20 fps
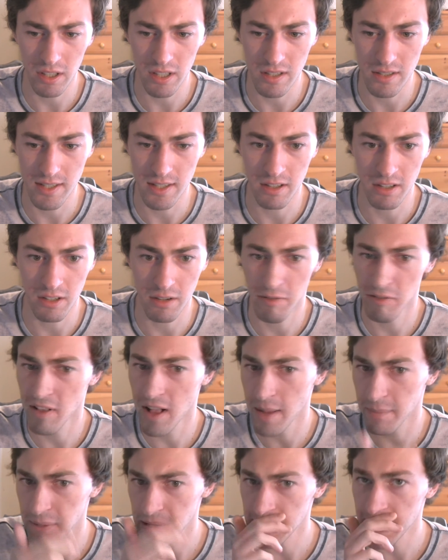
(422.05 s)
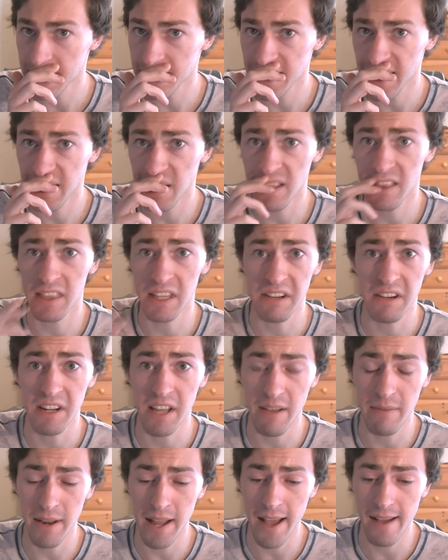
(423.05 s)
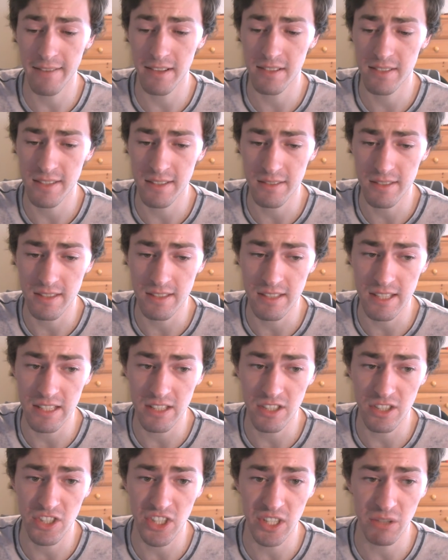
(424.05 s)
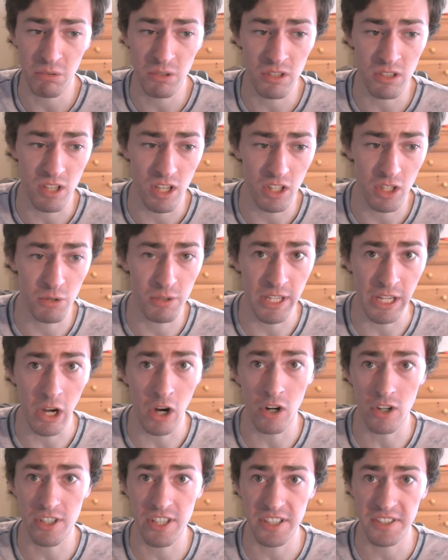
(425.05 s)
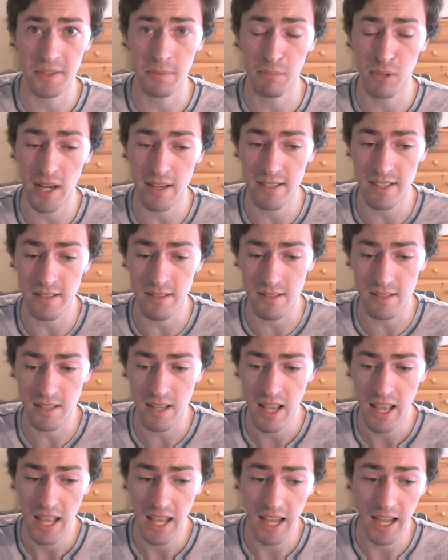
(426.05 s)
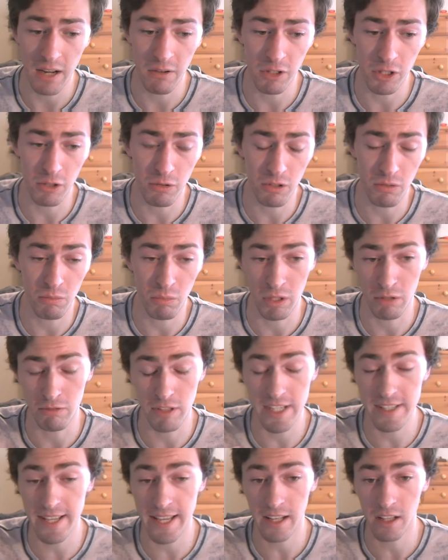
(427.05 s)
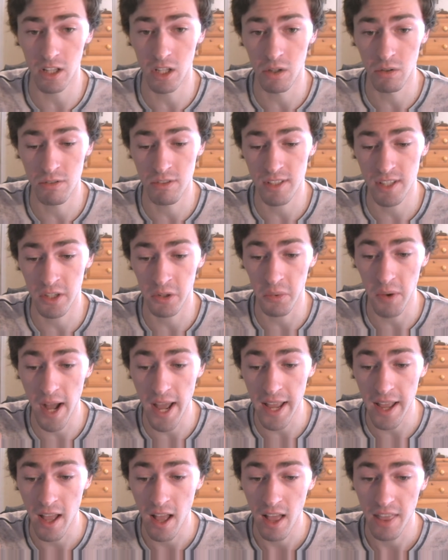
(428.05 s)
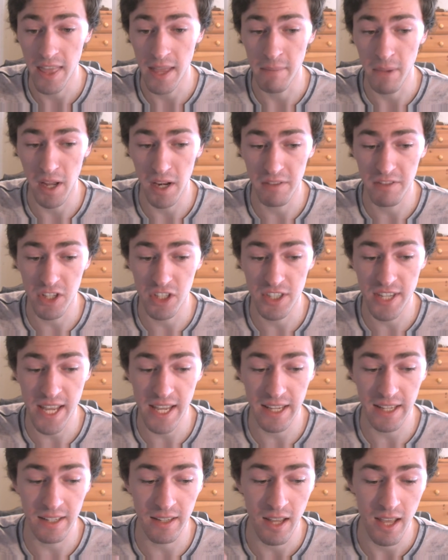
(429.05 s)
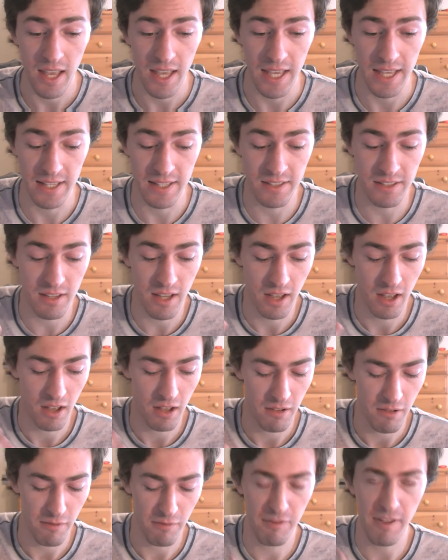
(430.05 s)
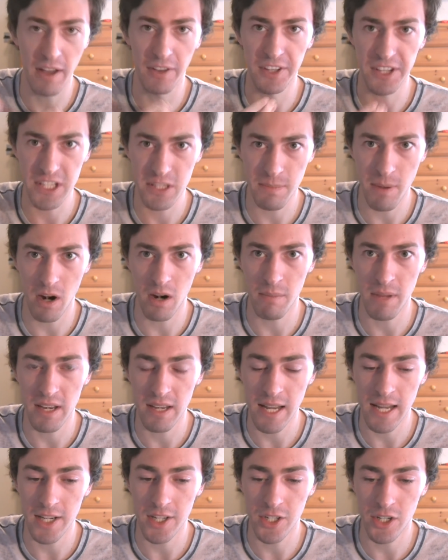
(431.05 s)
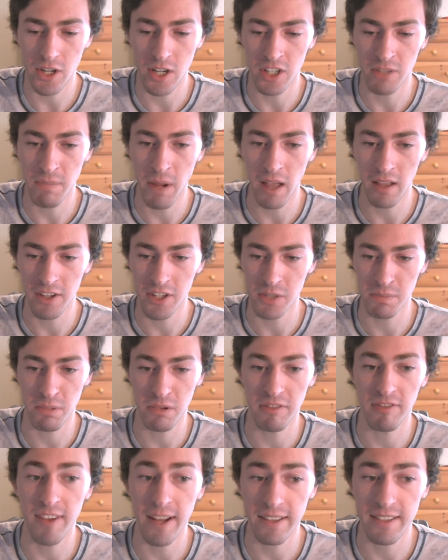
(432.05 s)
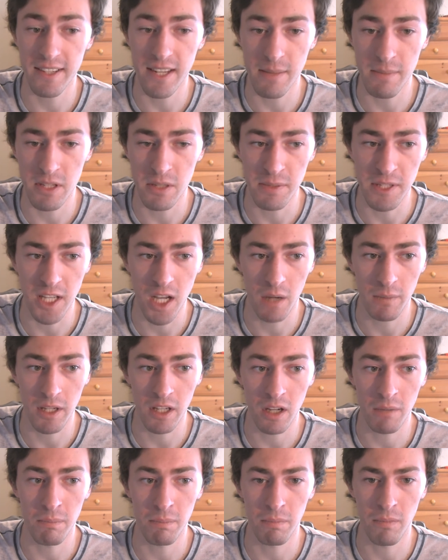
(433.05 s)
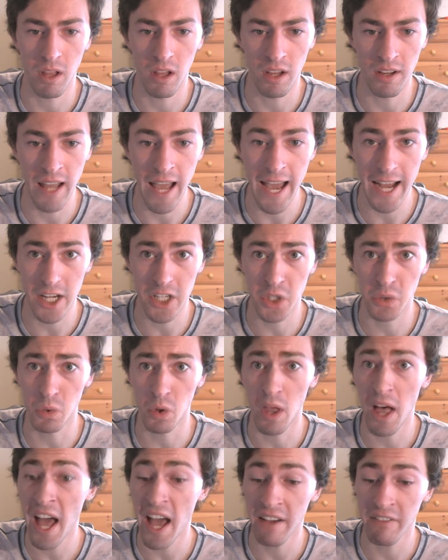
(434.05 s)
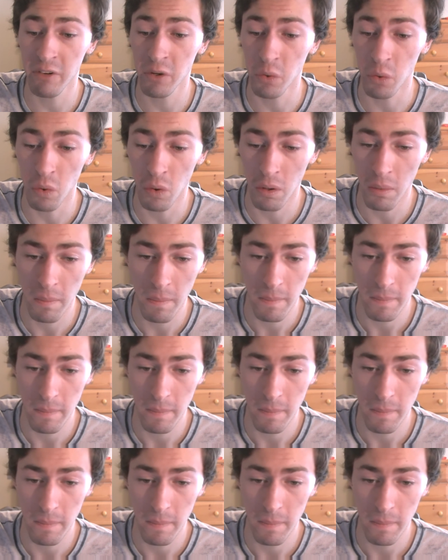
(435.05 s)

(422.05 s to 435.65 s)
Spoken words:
considered a floppy. That's like a theory I've been having since the CCG was using RC suppressants and with Rize clones in a way, they might have just taken his failed experiment nature and probably just perfected him into becoming an actual half-ghoul.